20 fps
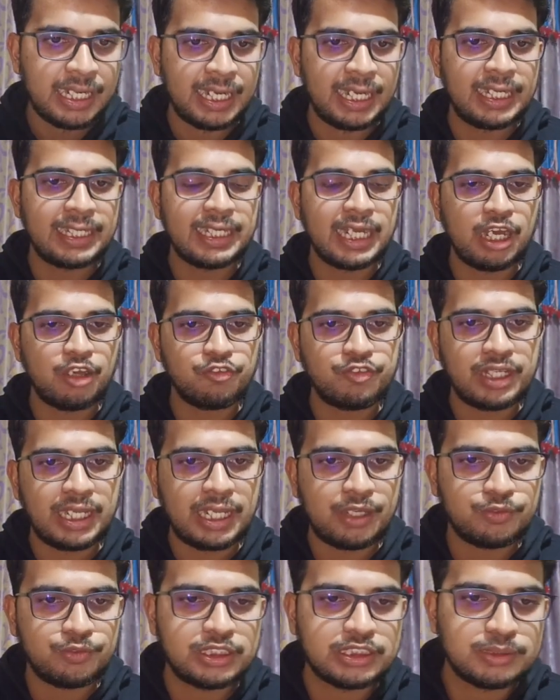and now we
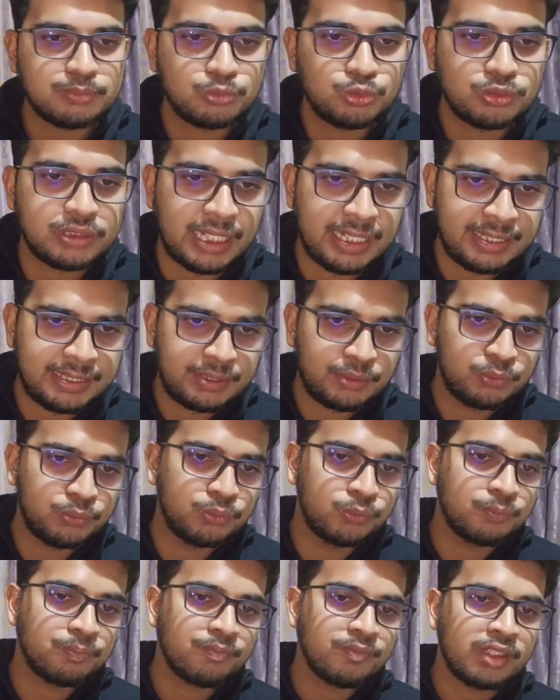have this move knight
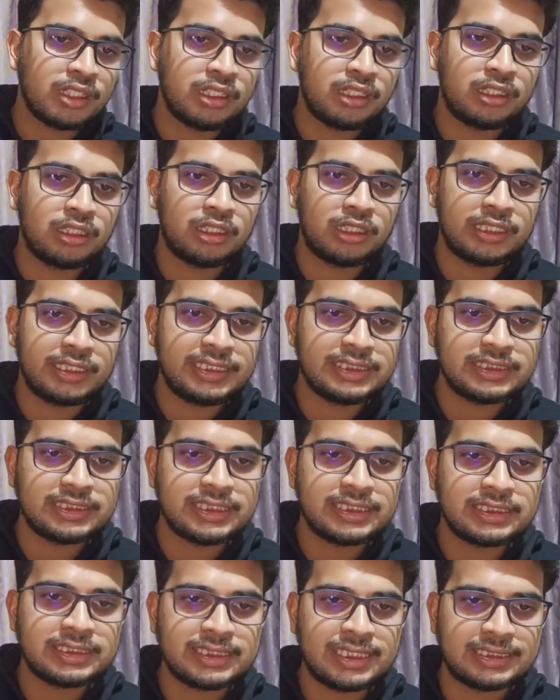to
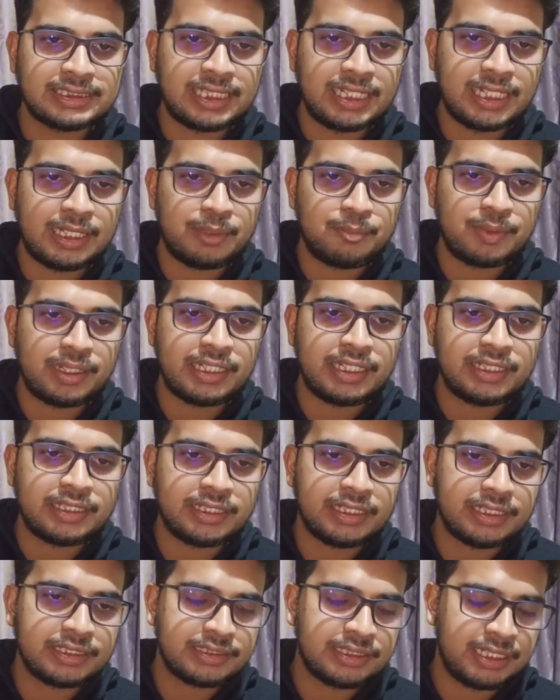e6, as I had
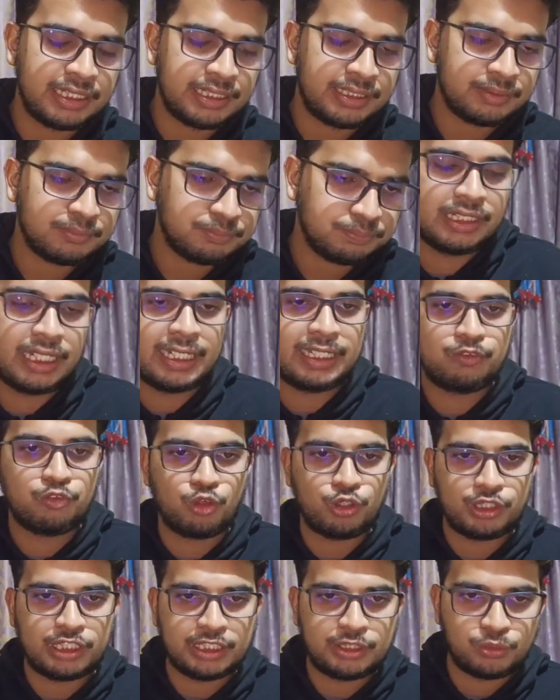predicted that the knight
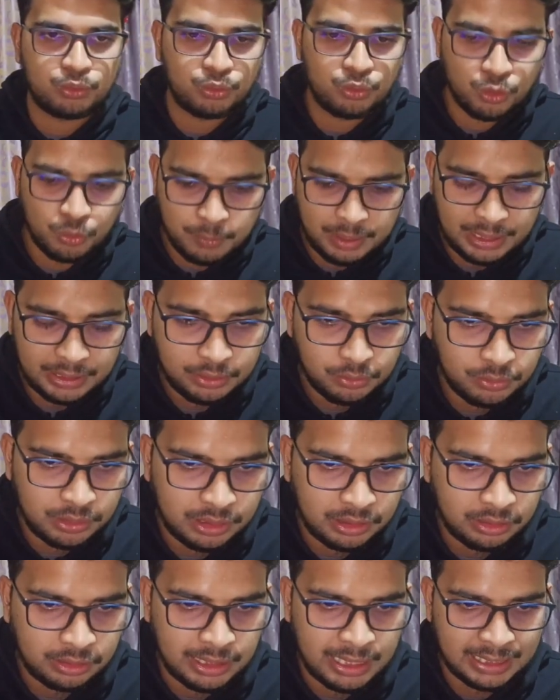wanted to go back to
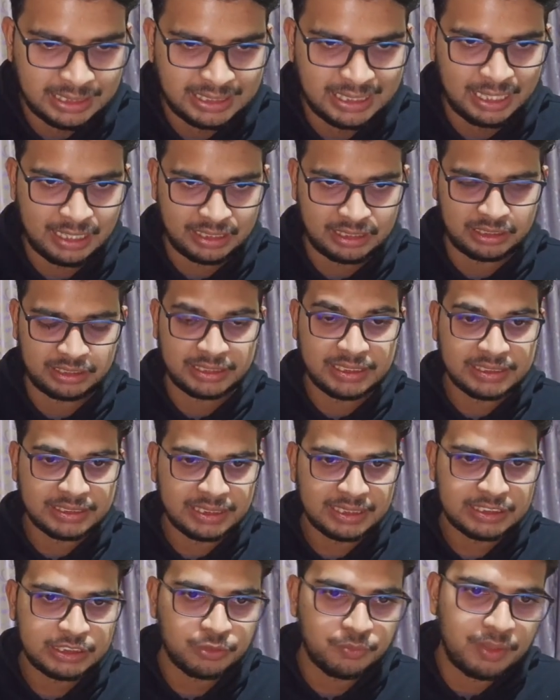the
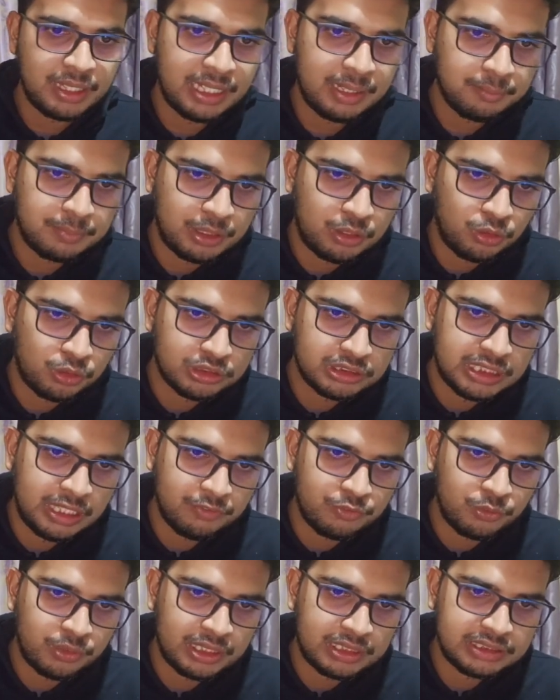e6 square, because
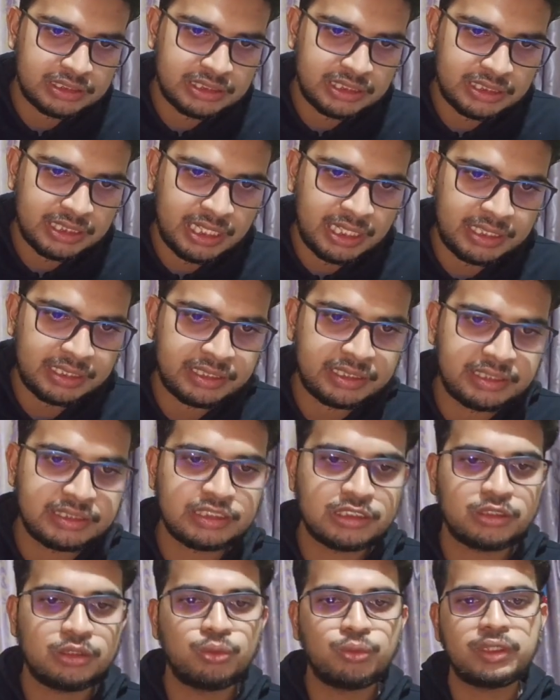now you can see that
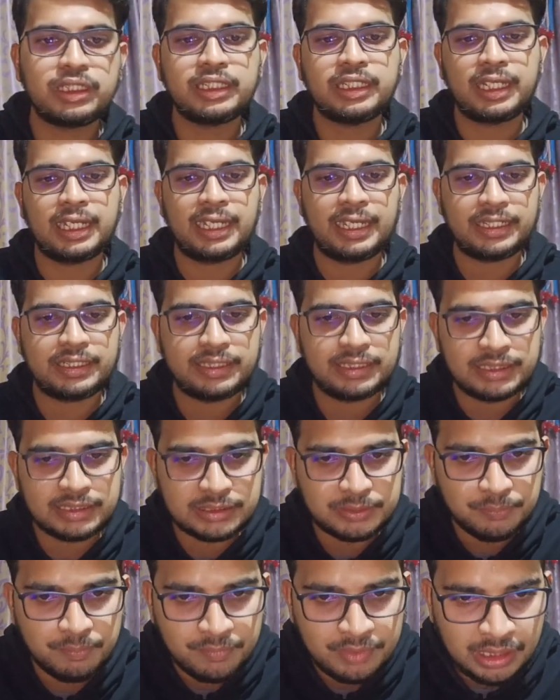it's looking at
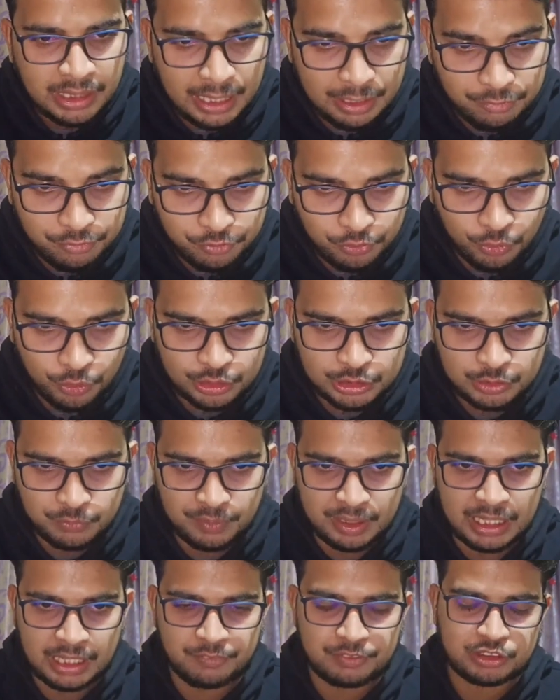this f4
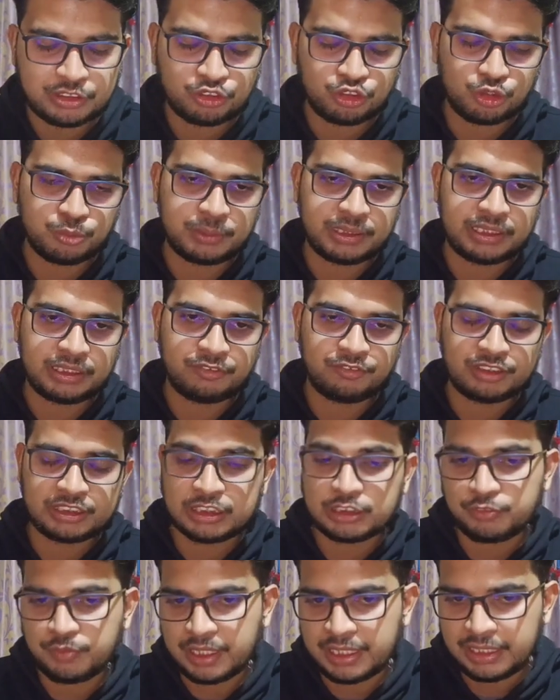square, which
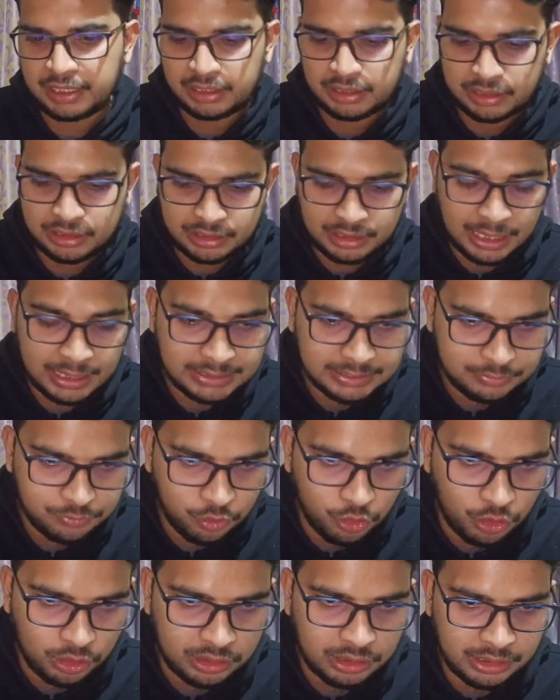is very nice
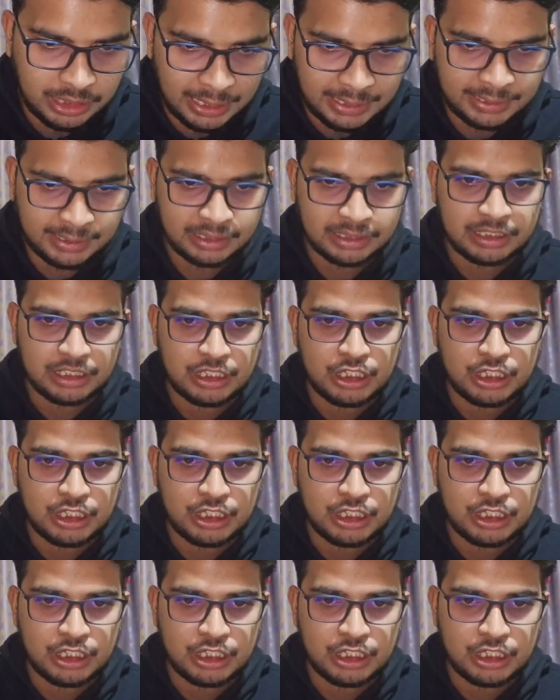for the knight.